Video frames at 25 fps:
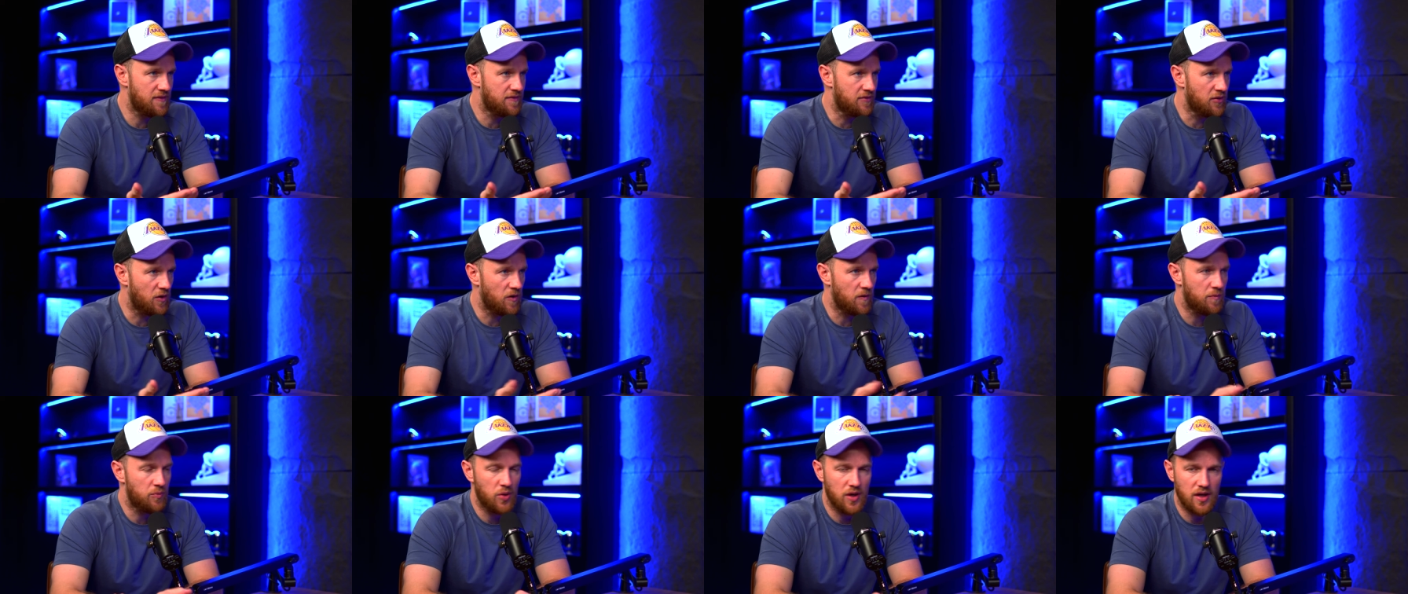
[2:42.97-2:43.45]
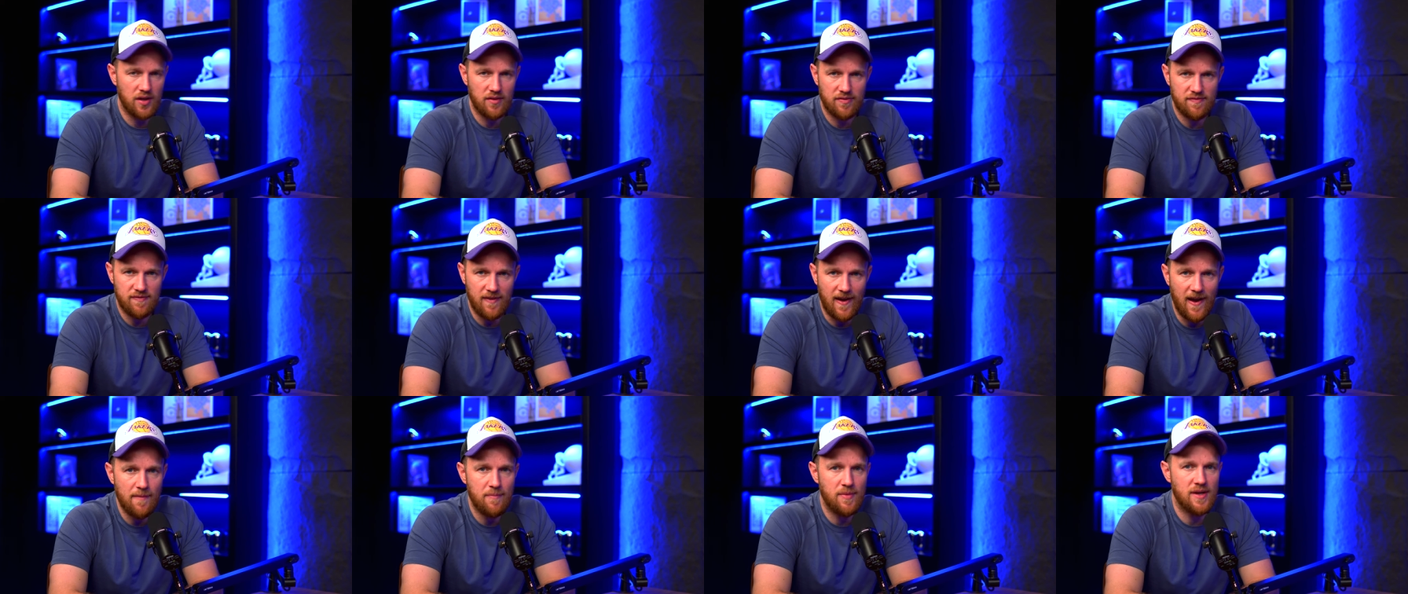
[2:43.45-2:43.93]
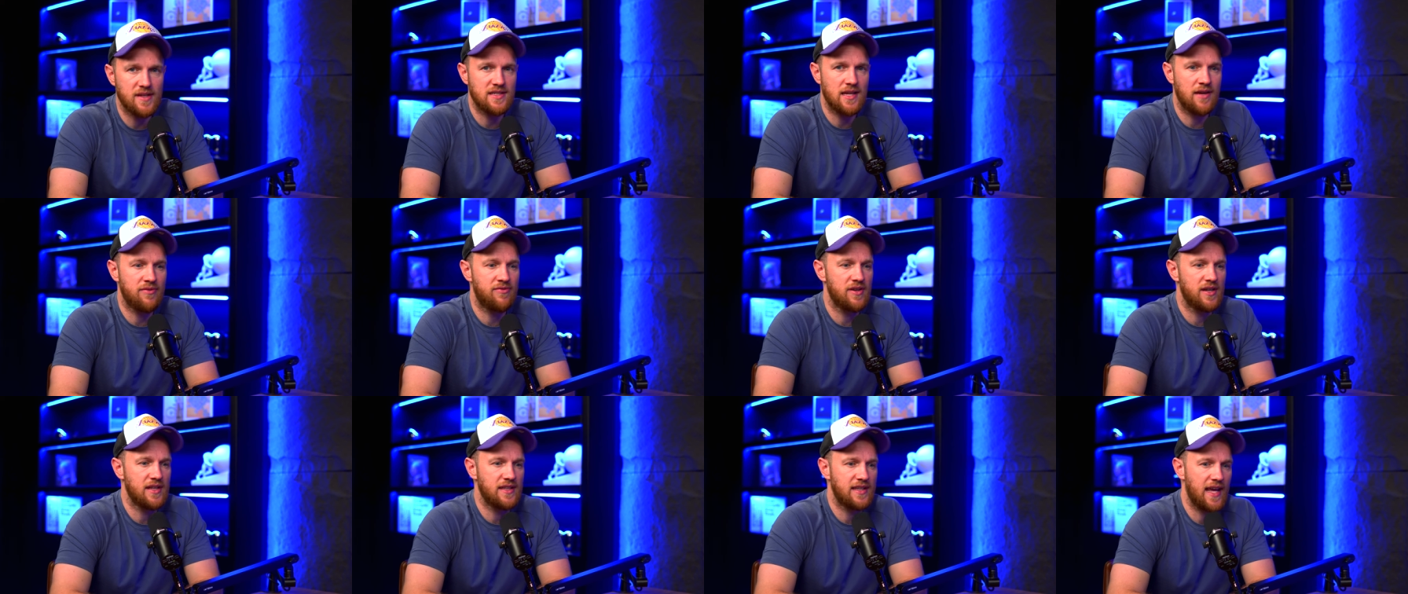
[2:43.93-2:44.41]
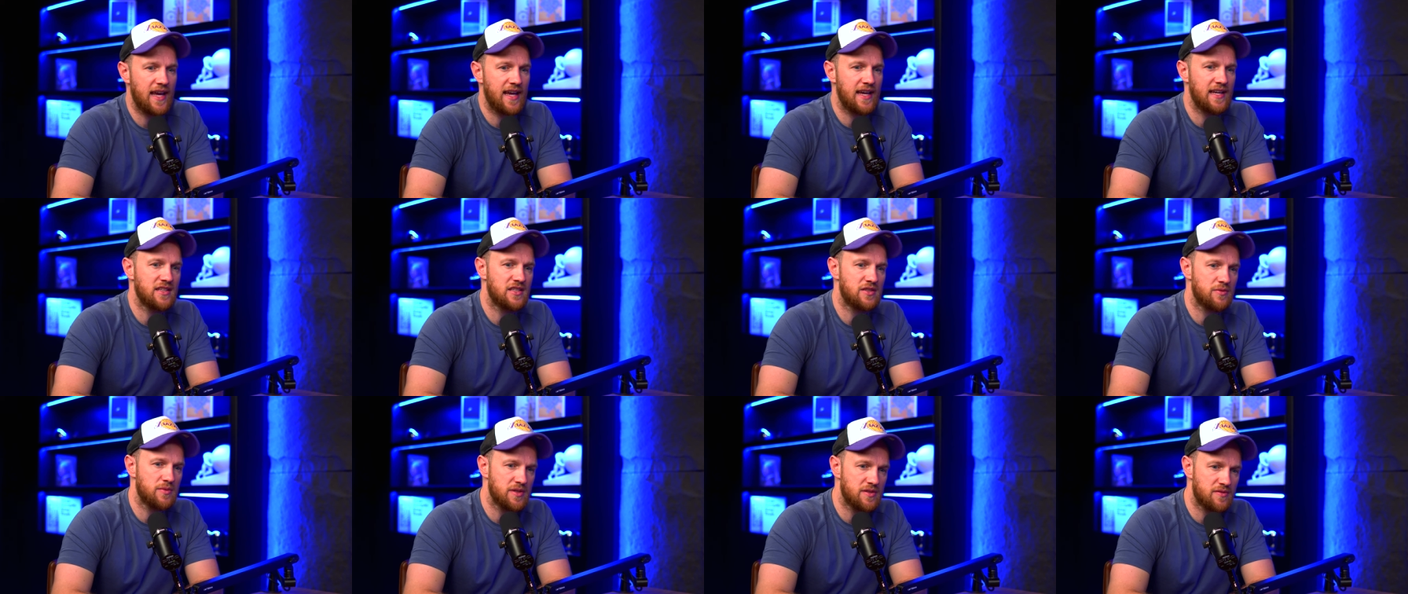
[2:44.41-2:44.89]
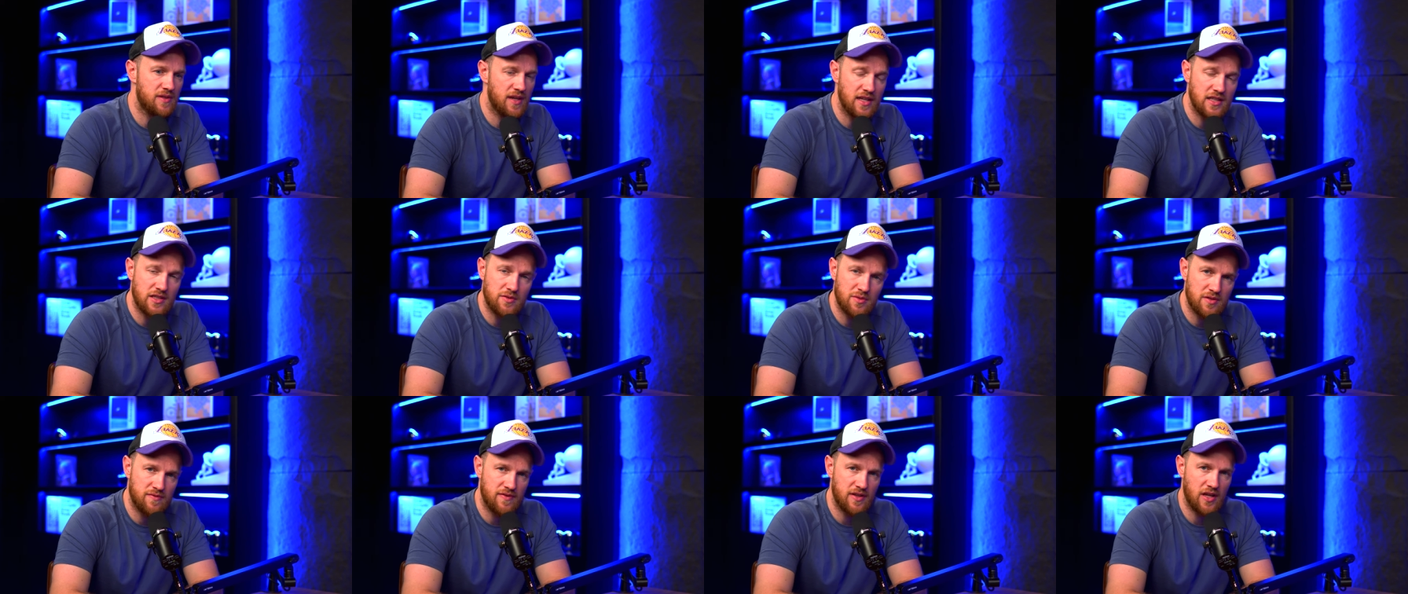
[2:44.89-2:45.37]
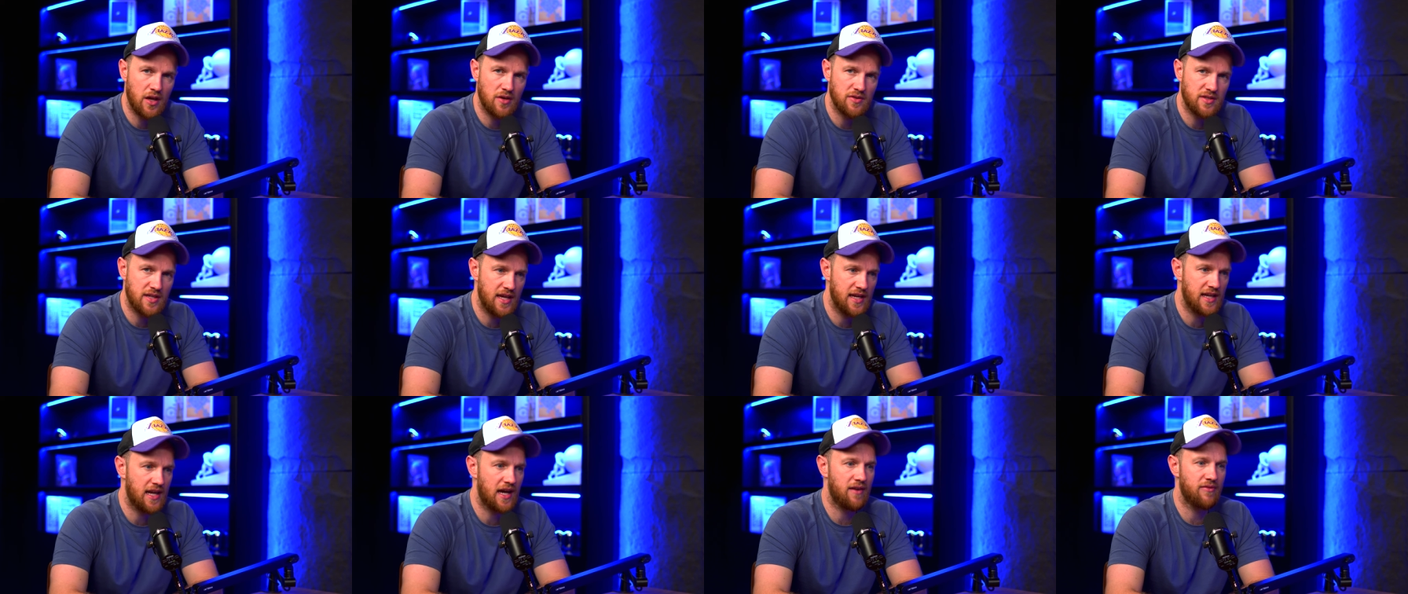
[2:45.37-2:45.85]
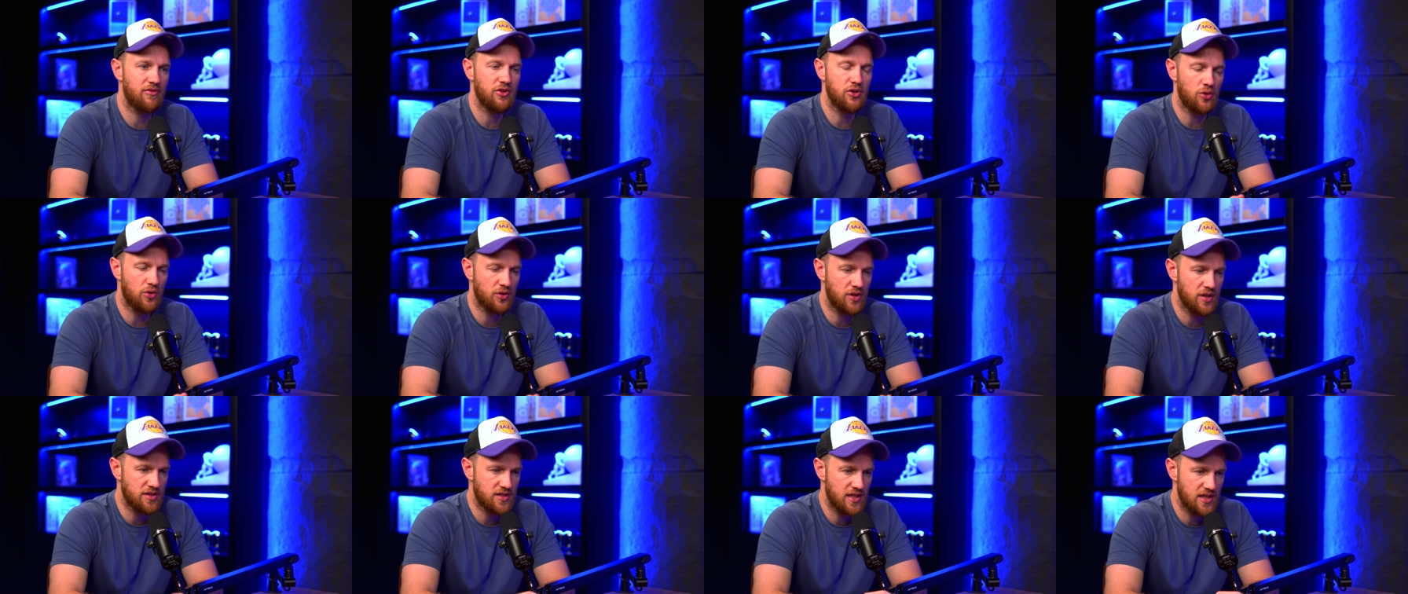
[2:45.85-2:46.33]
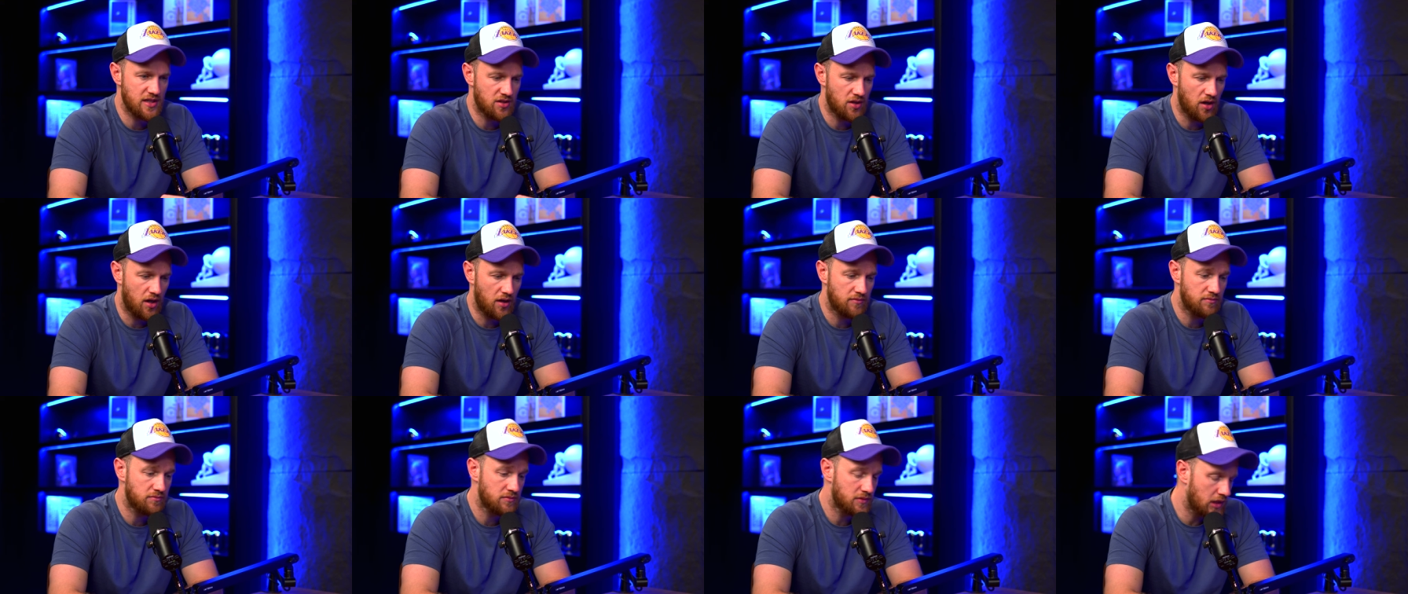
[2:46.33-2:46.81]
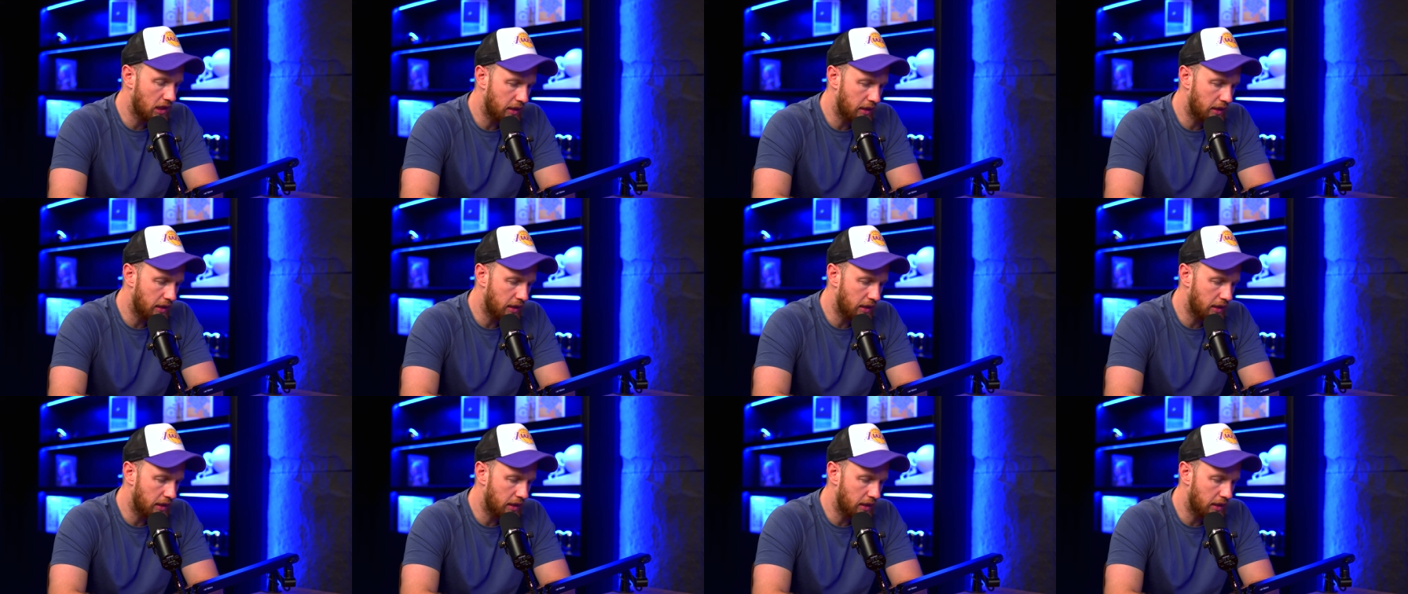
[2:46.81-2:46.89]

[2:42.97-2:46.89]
Forth put in five minutes effort a day into his, into his videos, he'd have the audience he's got?